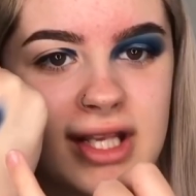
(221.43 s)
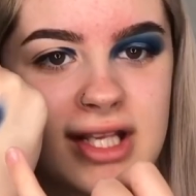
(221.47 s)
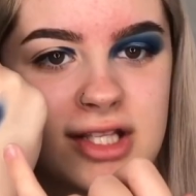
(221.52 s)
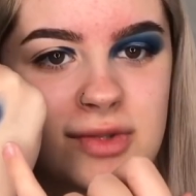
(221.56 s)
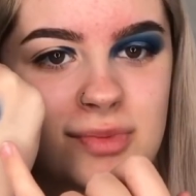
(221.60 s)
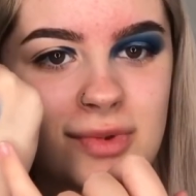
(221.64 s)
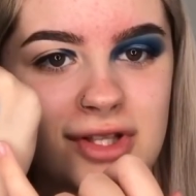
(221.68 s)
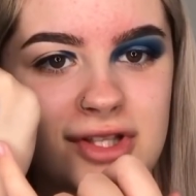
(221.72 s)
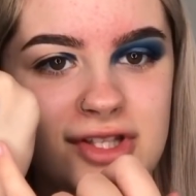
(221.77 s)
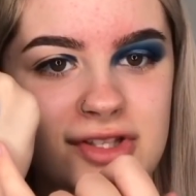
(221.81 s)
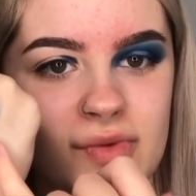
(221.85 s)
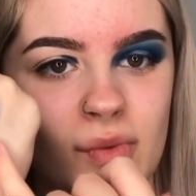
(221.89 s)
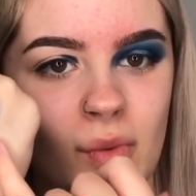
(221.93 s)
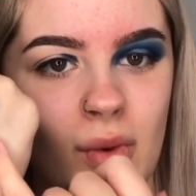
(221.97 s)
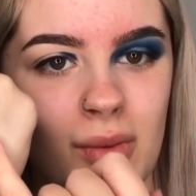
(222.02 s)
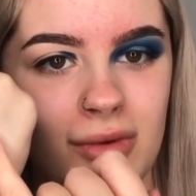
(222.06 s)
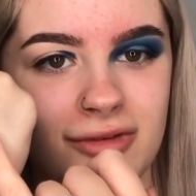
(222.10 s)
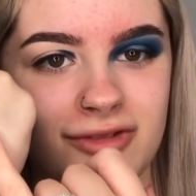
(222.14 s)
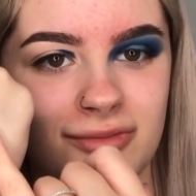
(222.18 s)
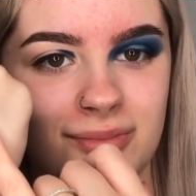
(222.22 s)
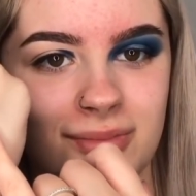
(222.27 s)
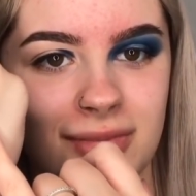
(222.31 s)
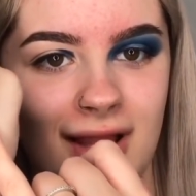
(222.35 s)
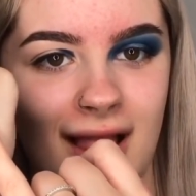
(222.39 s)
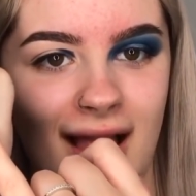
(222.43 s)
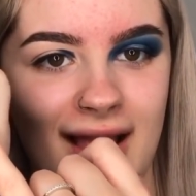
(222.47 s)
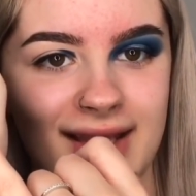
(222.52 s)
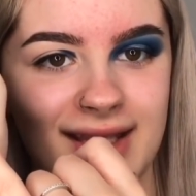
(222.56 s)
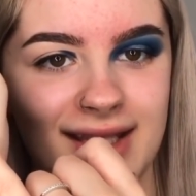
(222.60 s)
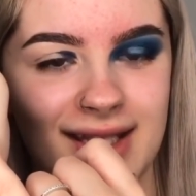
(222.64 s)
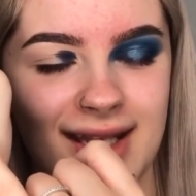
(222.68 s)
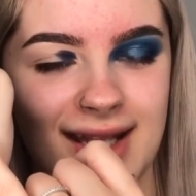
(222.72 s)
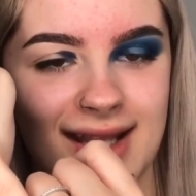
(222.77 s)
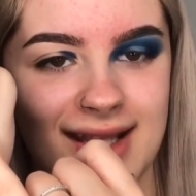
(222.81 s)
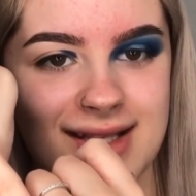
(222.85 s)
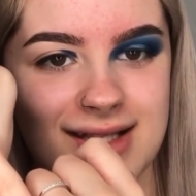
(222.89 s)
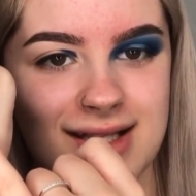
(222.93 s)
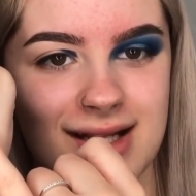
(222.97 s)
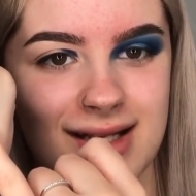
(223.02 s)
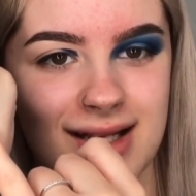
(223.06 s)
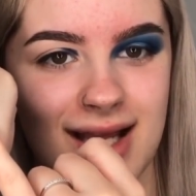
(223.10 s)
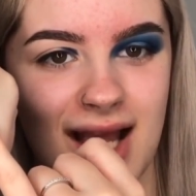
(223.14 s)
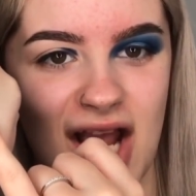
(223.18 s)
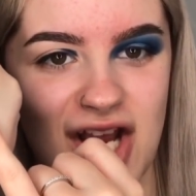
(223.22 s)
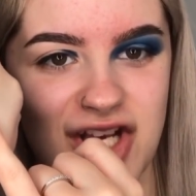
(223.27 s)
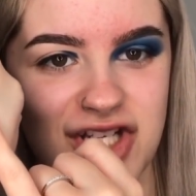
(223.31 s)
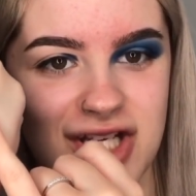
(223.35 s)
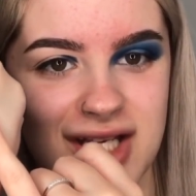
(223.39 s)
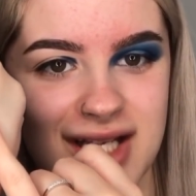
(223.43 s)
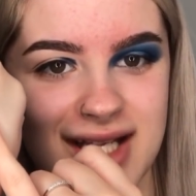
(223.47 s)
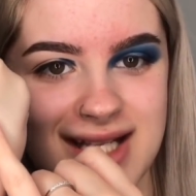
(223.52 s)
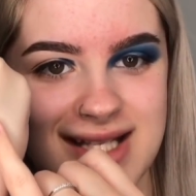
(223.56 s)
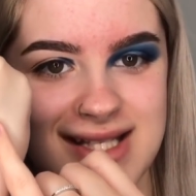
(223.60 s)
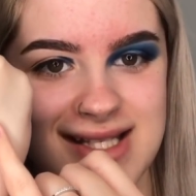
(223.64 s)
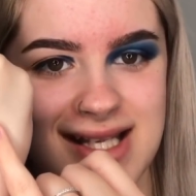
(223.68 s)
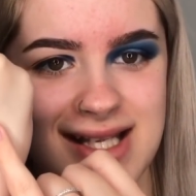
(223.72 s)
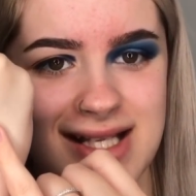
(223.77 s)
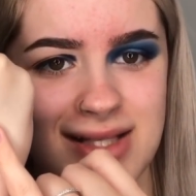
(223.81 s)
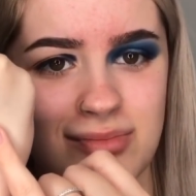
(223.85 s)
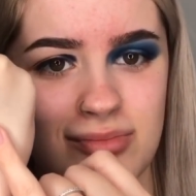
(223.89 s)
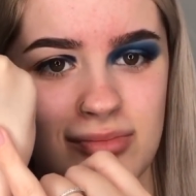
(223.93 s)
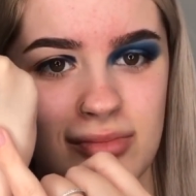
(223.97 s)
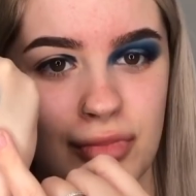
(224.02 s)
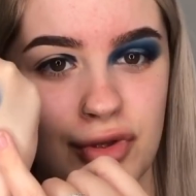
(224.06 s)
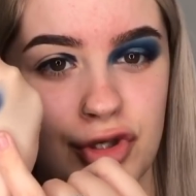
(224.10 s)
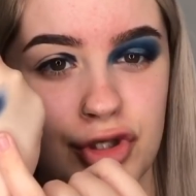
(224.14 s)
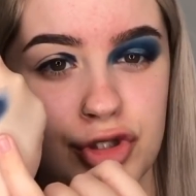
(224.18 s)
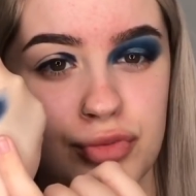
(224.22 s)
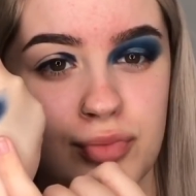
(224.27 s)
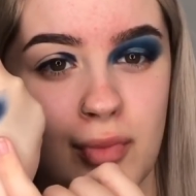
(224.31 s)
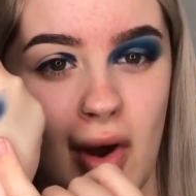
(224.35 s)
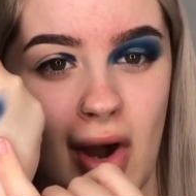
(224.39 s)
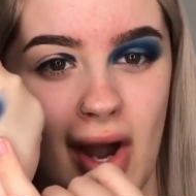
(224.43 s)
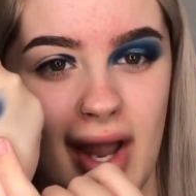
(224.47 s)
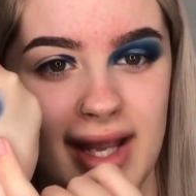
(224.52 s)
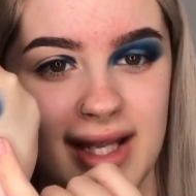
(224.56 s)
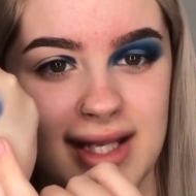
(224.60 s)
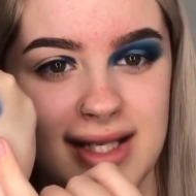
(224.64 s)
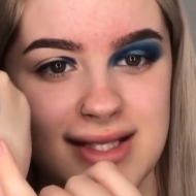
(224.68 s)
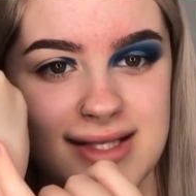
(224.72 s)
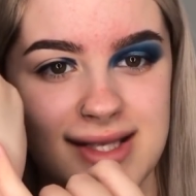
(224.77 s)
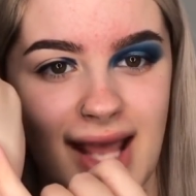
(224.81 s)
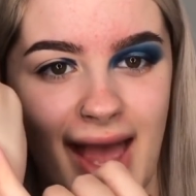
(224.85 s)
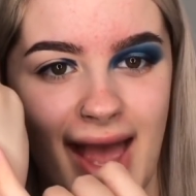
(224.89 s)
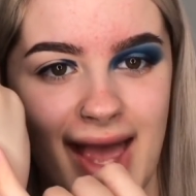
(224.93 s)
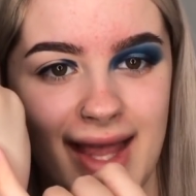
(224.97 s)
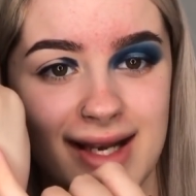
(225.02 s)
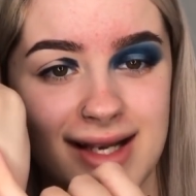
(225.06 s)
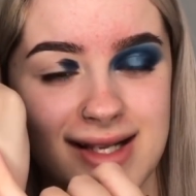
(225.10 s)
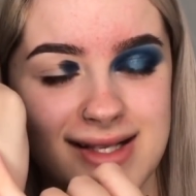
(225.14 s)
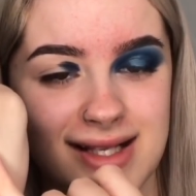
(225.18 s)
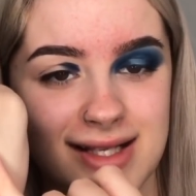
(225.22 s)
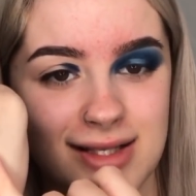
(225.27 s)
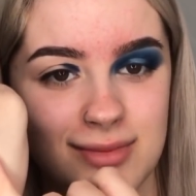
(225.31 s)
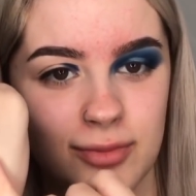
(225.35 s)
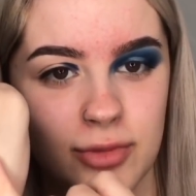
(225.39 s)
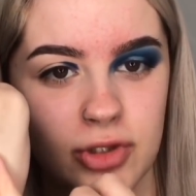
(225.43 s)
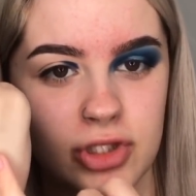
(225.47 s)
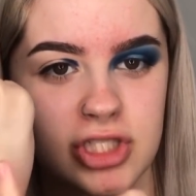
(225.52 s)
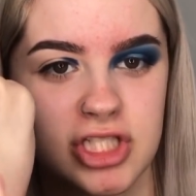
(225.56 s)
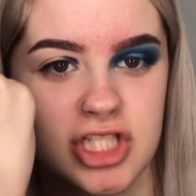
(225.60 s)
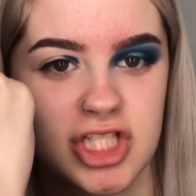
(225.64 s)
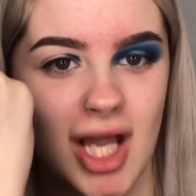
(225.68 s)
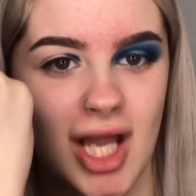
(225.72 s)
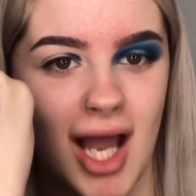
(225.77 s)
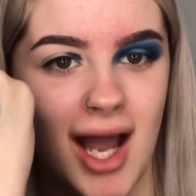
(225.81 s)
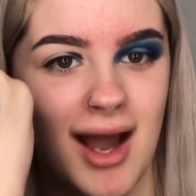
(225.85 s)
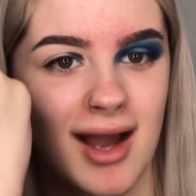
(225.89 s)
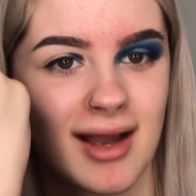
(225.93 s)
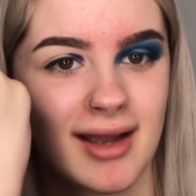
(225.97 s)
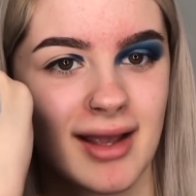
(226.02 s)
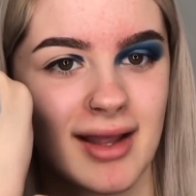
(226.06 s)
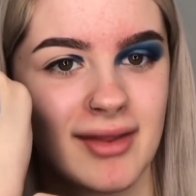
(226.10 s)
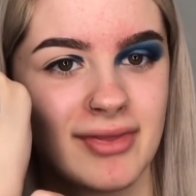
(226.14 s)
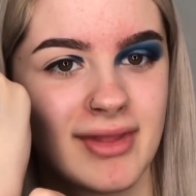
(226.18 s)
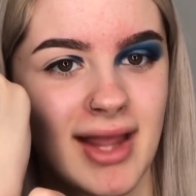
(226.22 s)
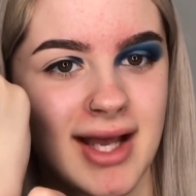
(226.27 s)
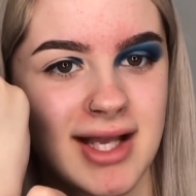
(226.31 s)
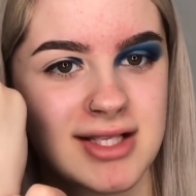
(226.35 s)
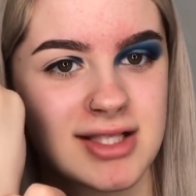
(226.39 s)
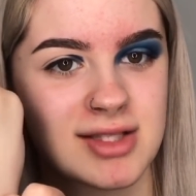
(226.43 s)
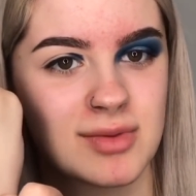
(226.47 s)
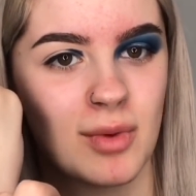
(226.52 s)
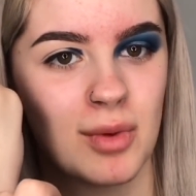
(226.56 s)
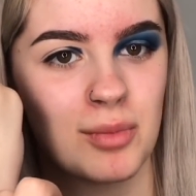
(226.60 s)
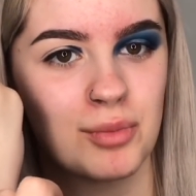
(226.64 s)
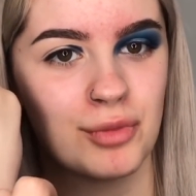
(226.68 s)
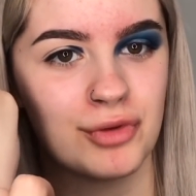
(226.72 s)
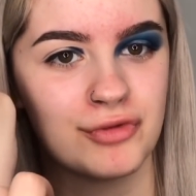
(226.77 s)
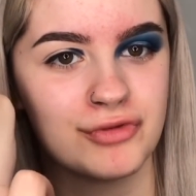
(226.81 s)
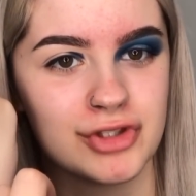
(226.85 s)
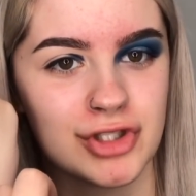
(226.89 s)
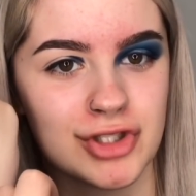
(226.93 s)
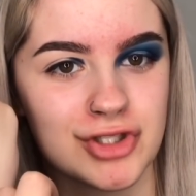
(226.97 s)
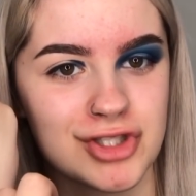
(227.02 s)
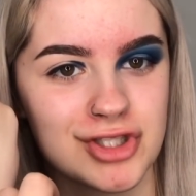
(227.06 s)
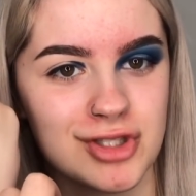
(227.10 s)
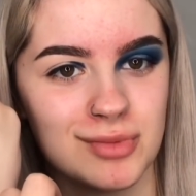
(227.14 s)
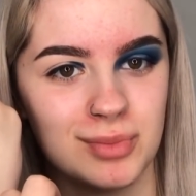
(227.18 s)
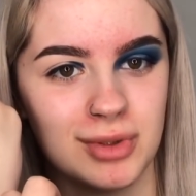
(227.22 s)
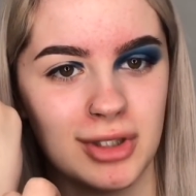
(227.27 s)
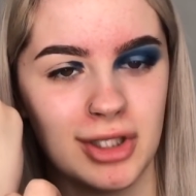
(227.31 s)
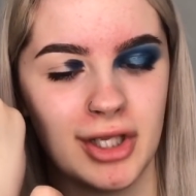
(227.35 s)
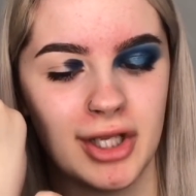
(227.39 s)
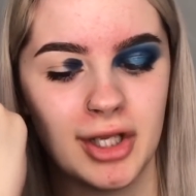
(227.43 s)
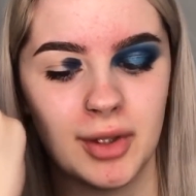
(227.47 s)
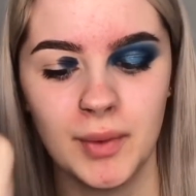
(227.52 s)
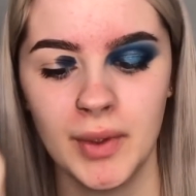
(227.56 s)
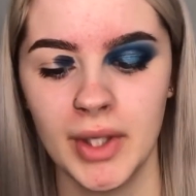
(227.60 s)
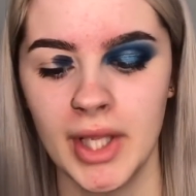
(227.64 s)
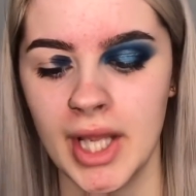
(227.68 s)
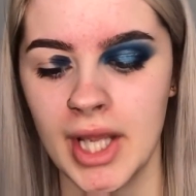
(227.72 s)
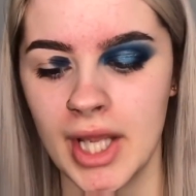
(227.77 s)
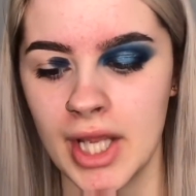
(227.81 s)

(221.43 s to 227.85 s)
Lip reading: This one's the one with black in it, and as you can see it's much more intense, it's much darker, and that's the one with just the blue.